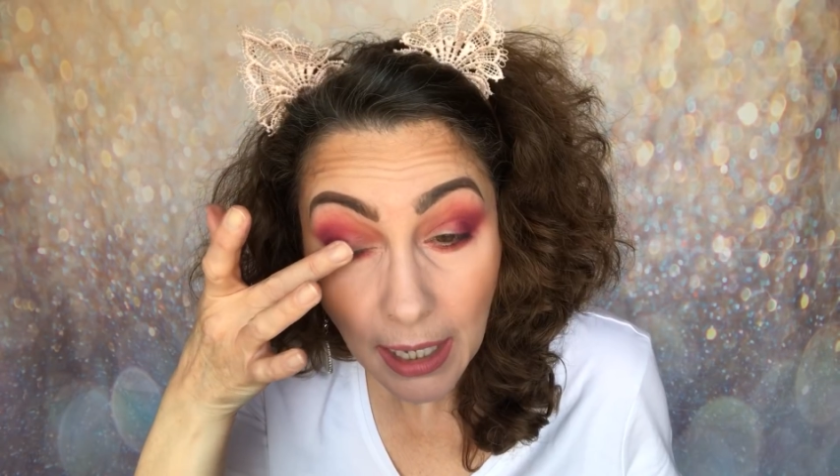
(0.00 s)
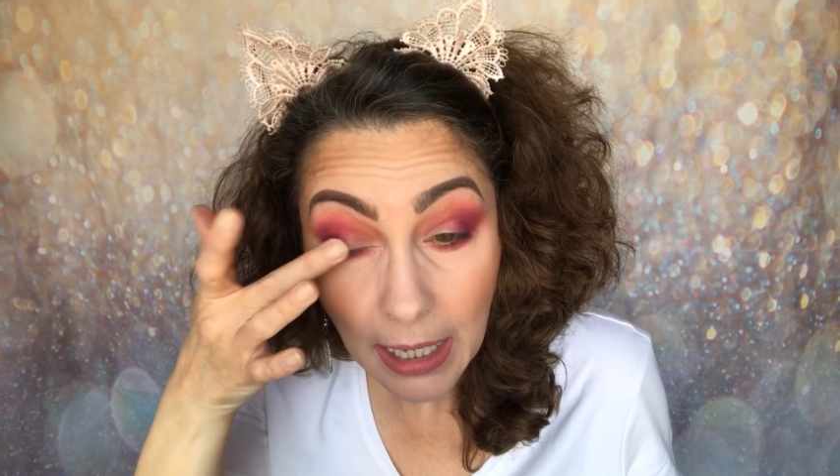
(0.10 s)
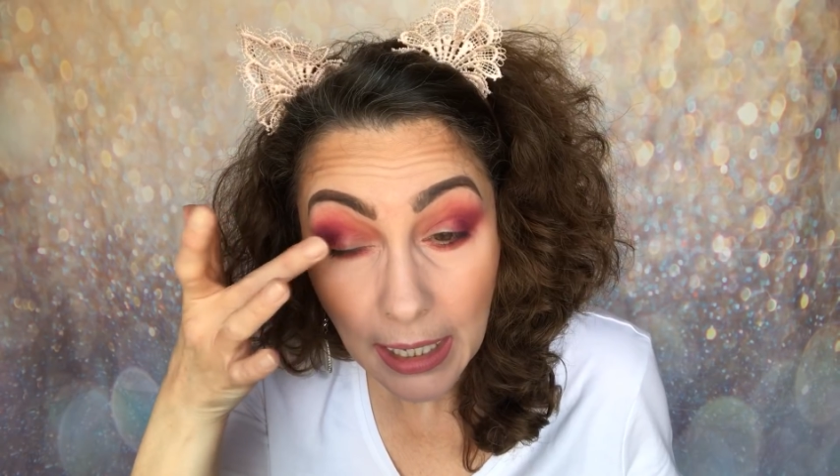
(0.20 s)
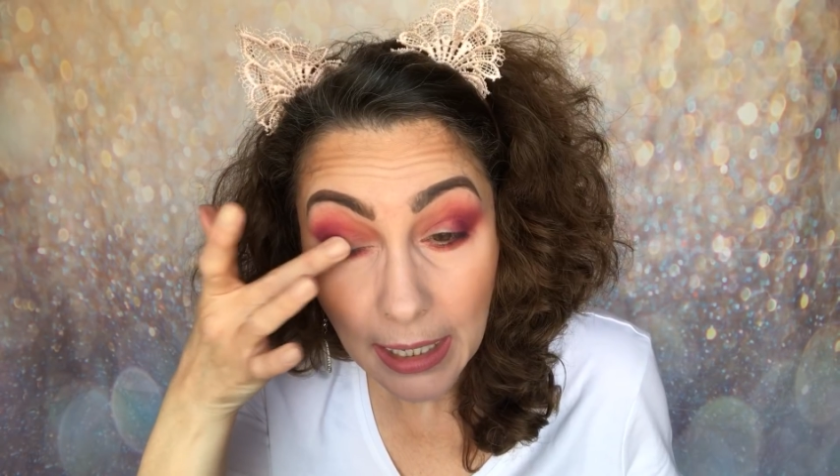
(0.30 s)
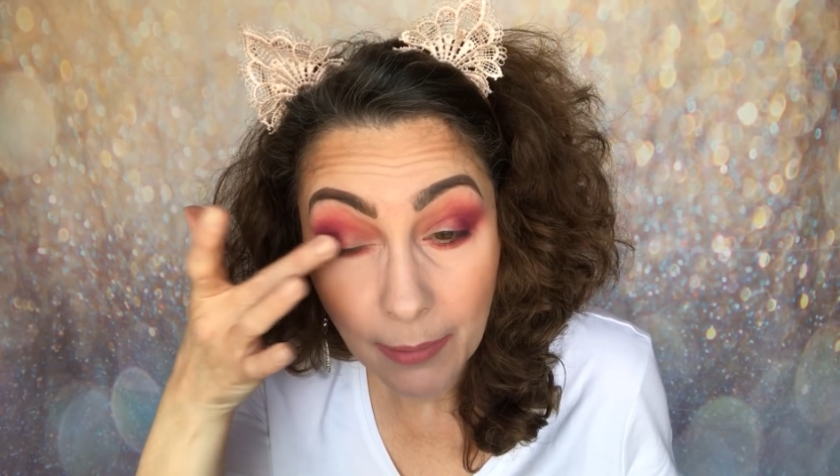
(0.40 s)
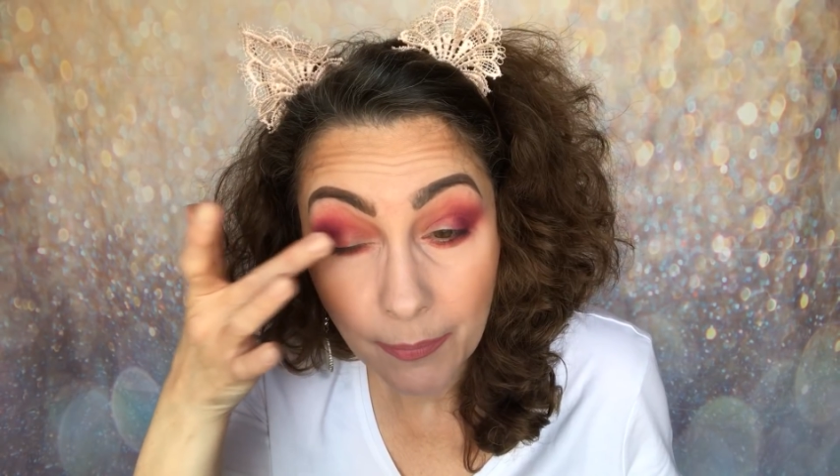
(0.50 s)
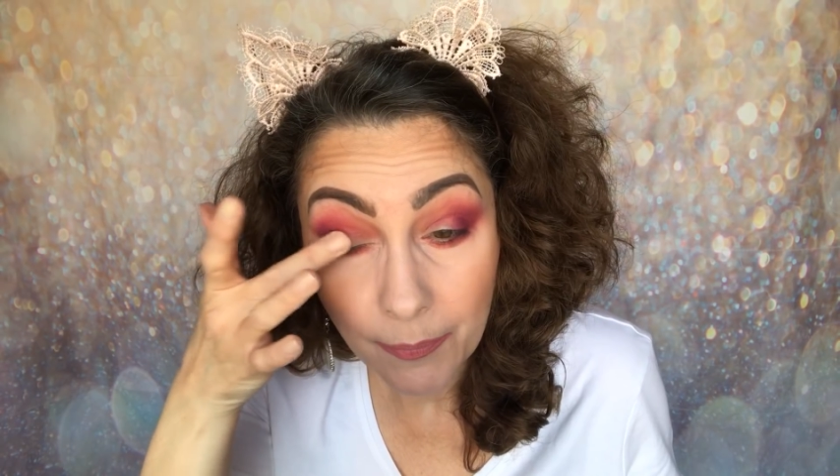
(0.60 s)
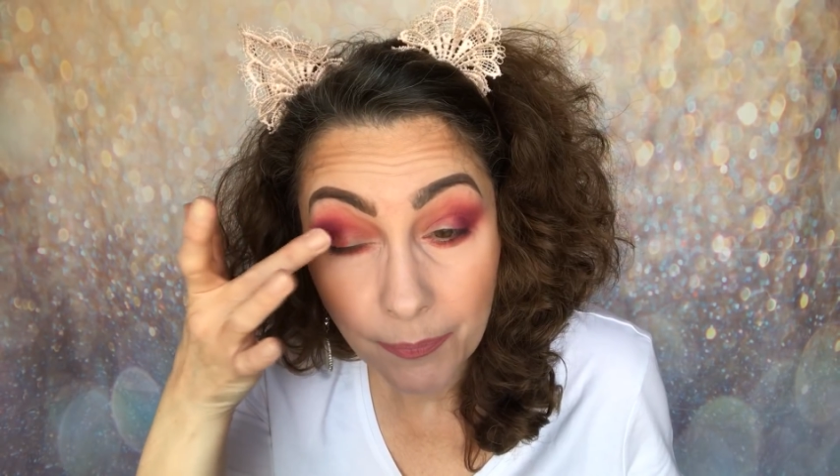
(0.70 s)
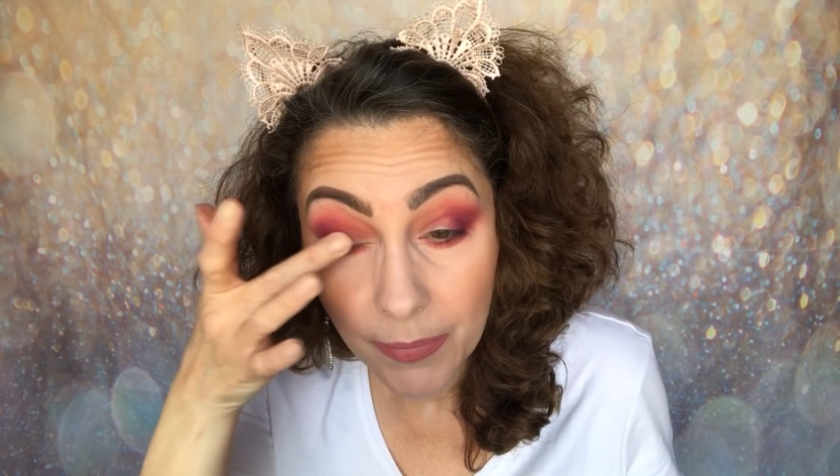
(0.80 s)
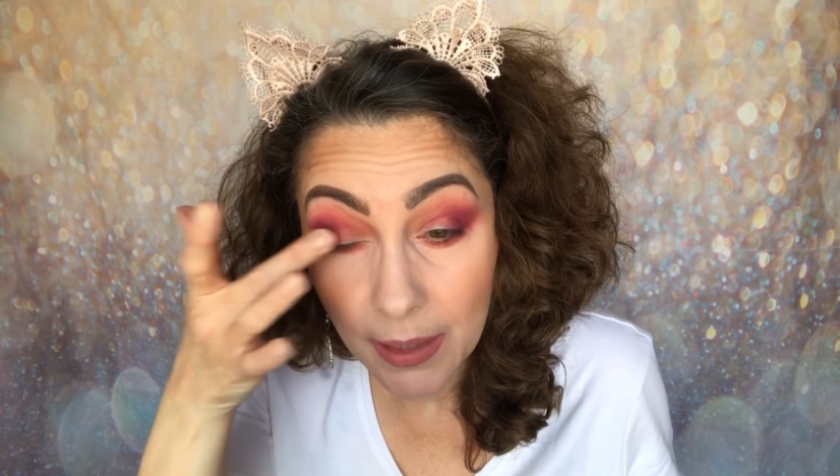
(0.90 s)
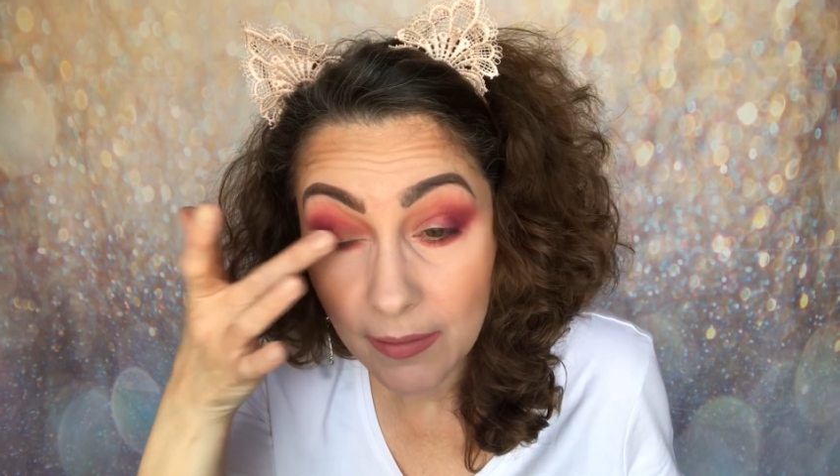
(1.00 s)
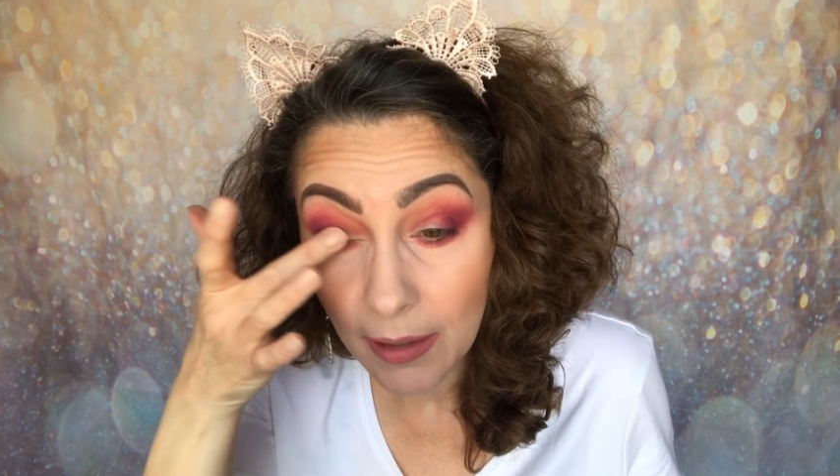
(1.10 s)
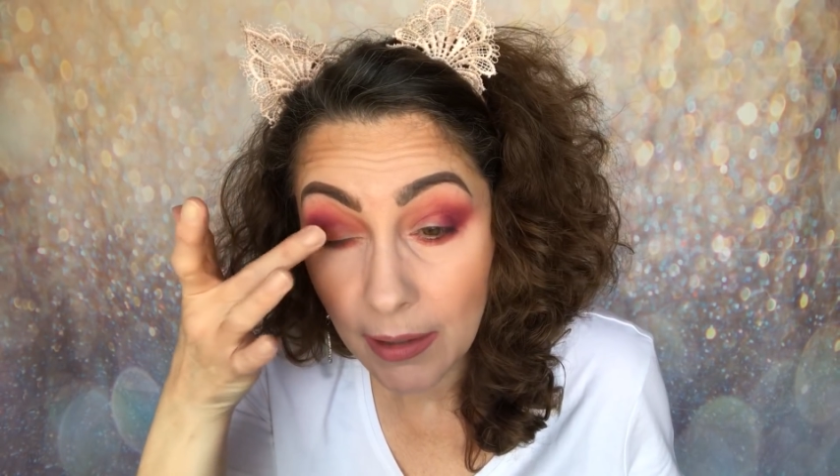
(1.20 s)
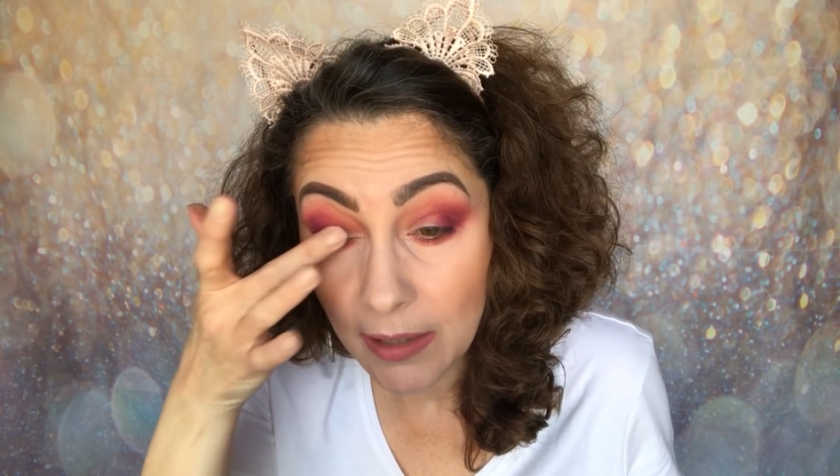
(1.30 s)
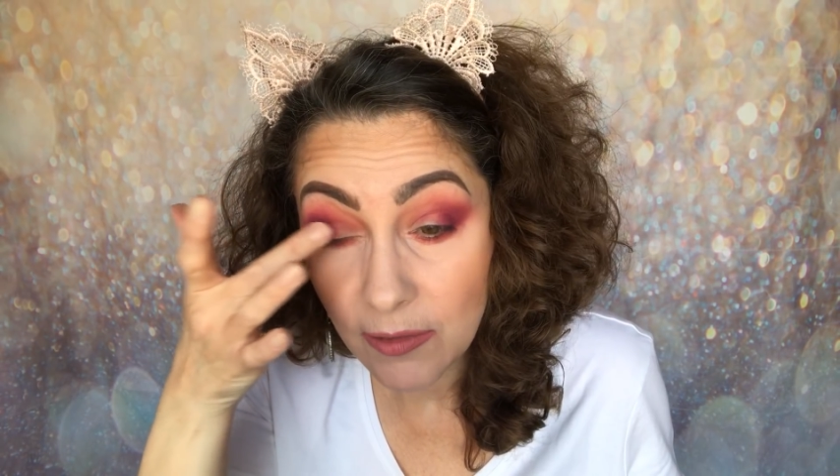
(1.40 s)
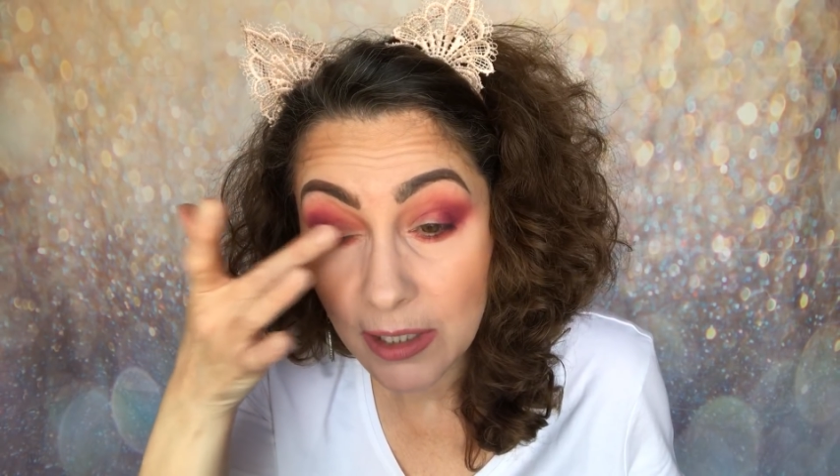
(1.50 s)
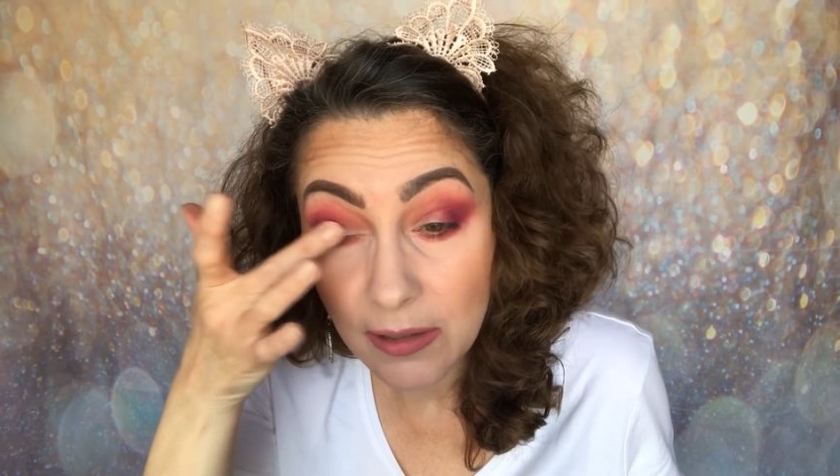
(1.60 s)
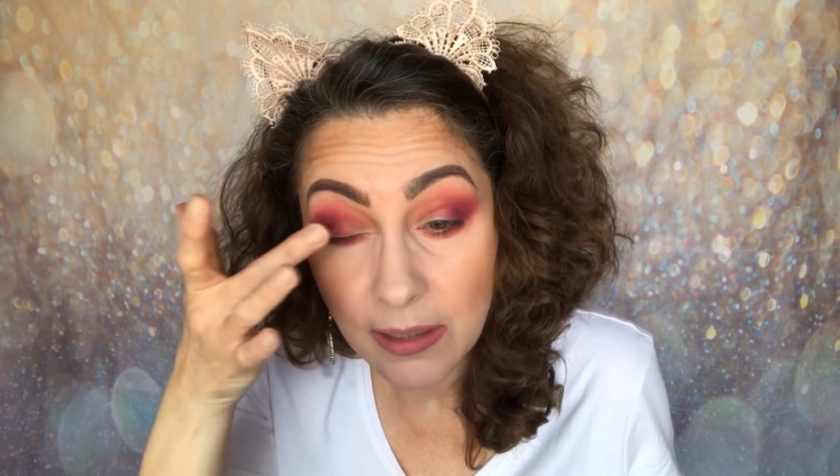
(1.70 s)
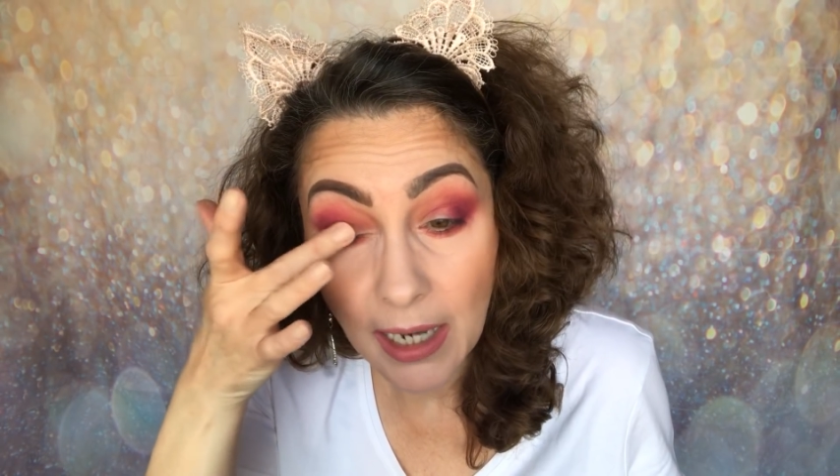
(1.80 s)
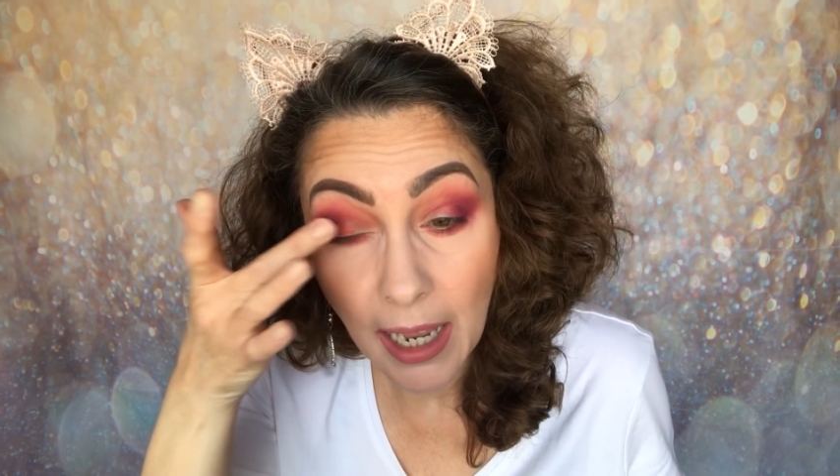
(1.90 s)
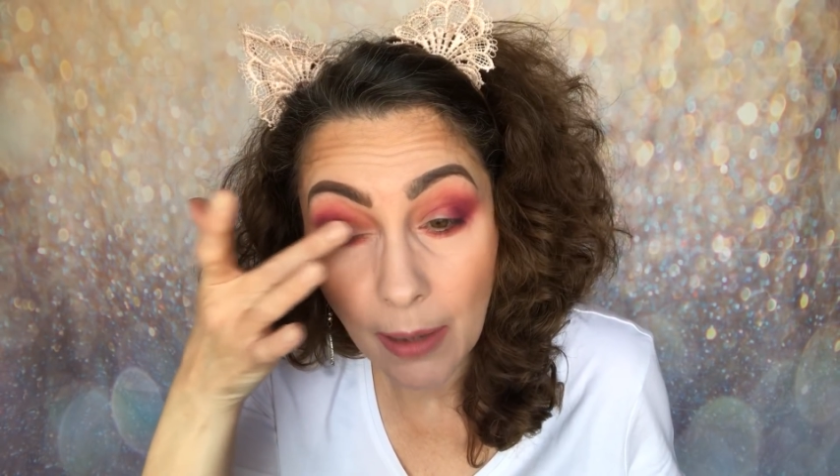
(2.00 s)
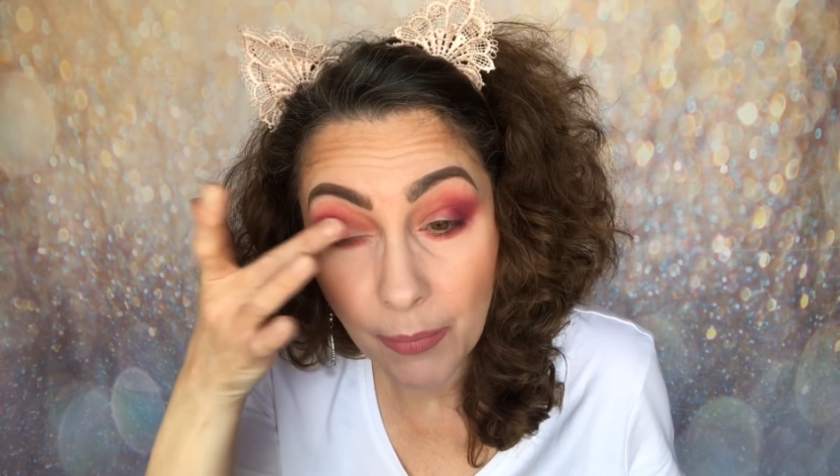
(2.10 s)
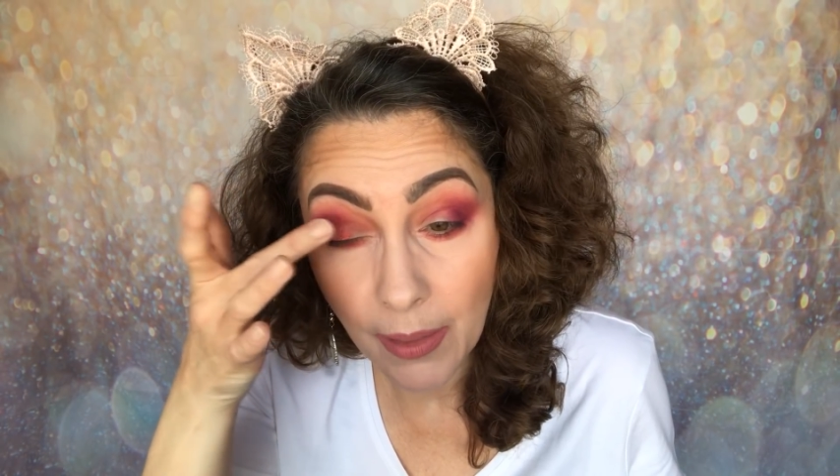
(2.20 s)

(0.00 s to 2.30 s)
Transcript: So let's just tap